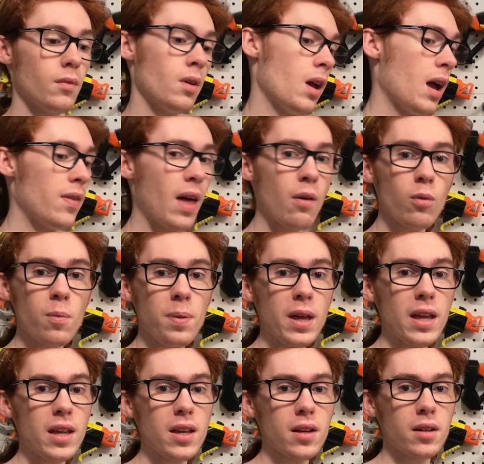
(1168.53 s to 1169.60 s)
And that would
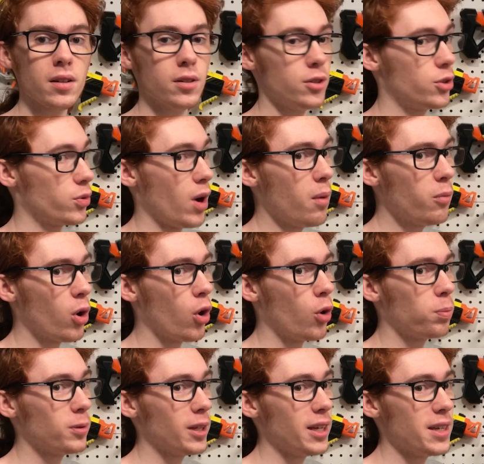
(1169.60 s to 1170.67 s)
be, drumroll
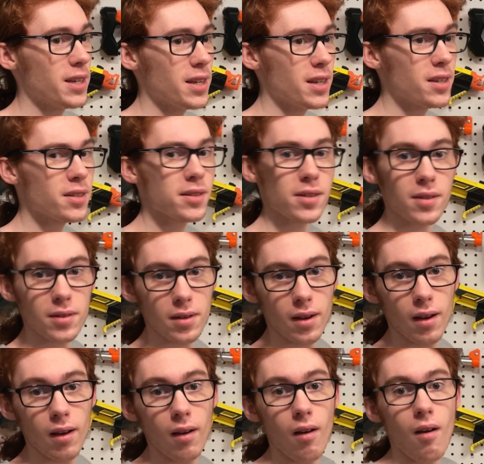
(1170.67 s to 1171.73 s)
please,
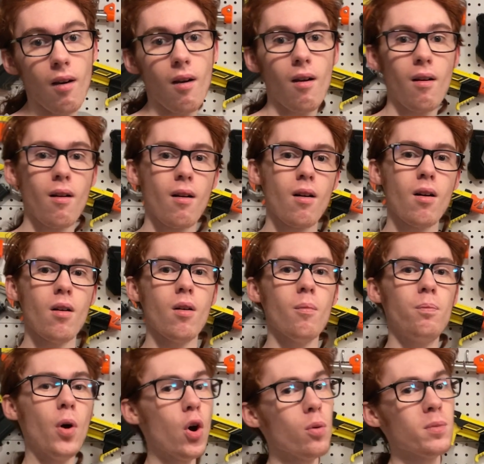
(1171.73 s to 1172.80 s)

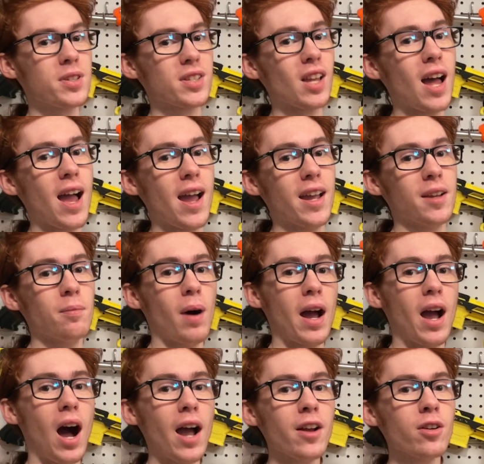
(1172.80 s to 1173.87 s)
Boomslang by
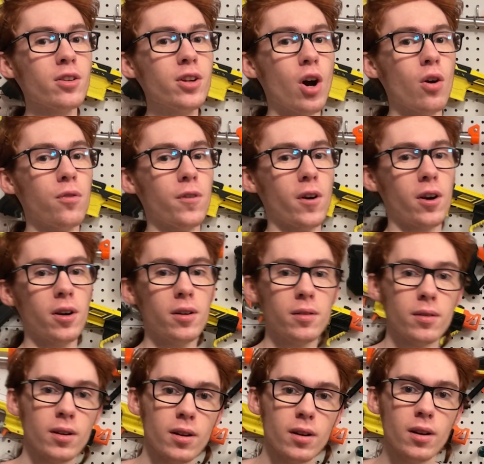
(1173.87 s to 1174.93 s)
Iron Gopher.
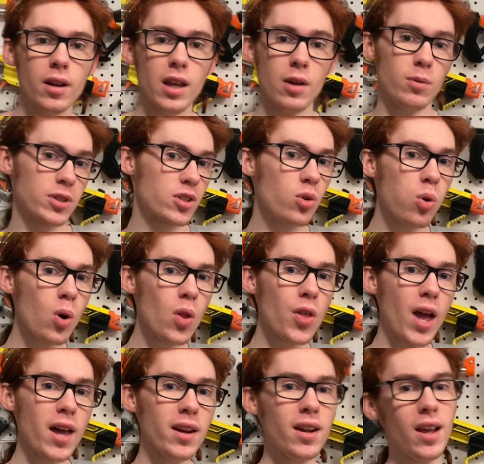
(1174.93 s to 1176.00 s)
It was cool
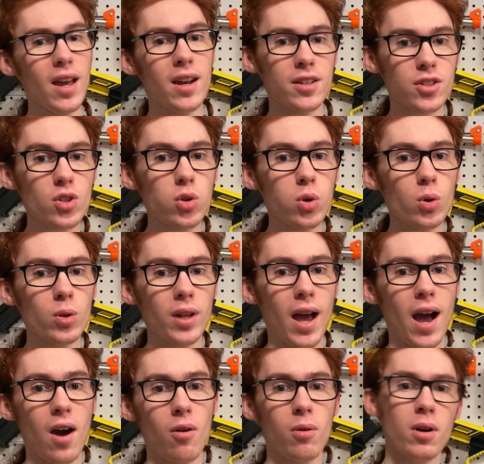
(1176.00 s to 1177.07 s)
then, and it's cool
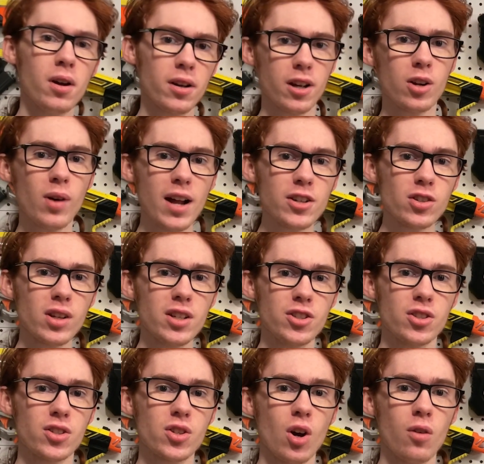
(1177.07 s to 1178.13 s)
now.
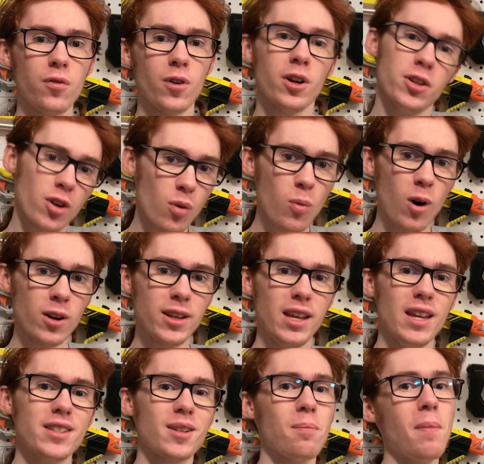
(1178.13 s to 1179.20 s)
Congratulations, Gopher, your work
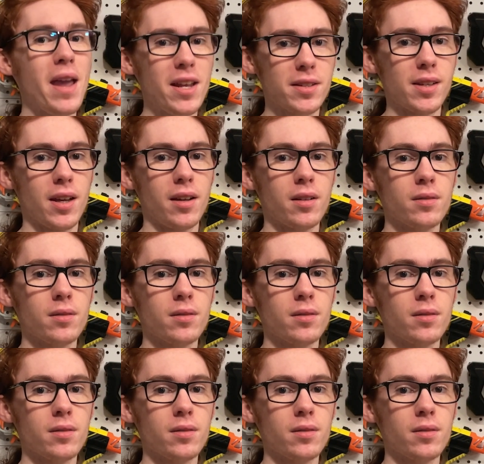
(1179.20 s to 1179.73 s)
is amazing.